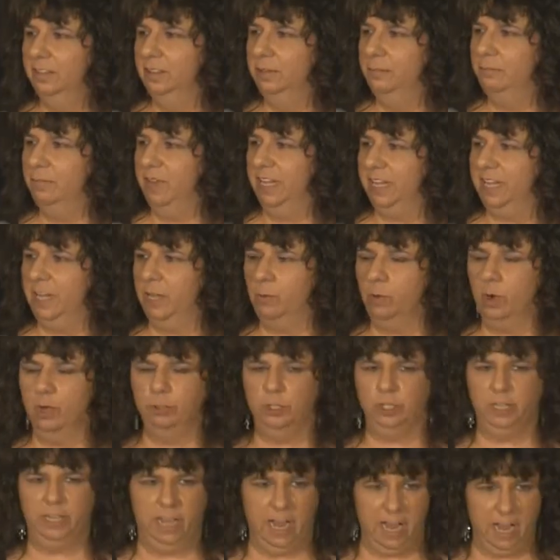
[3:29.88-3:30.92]
Mickey
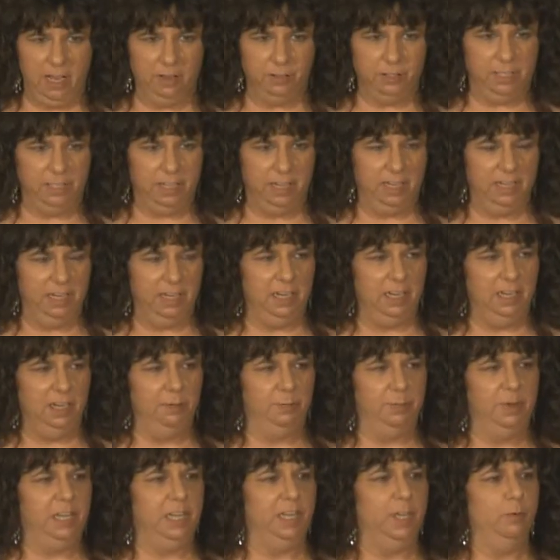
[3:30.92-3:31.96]
Wojciechowski,
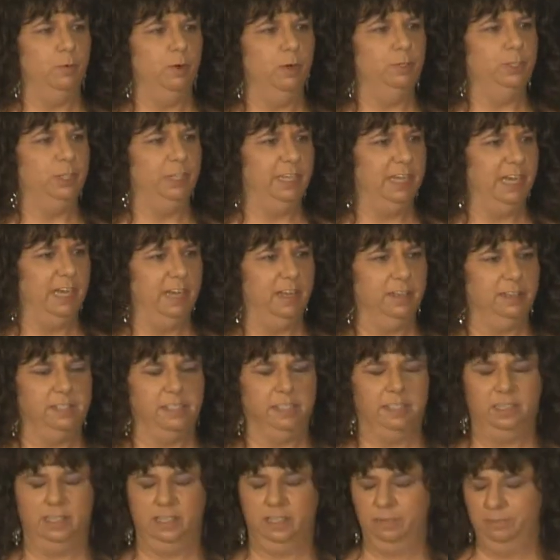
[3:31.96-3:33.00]
Mickey
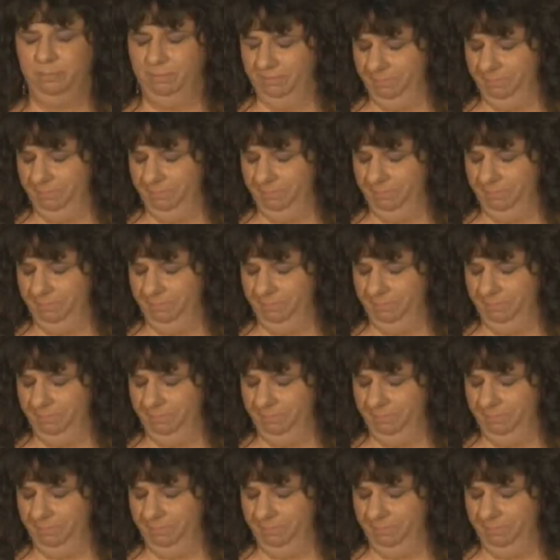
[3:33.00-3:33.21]
Wojciechowski.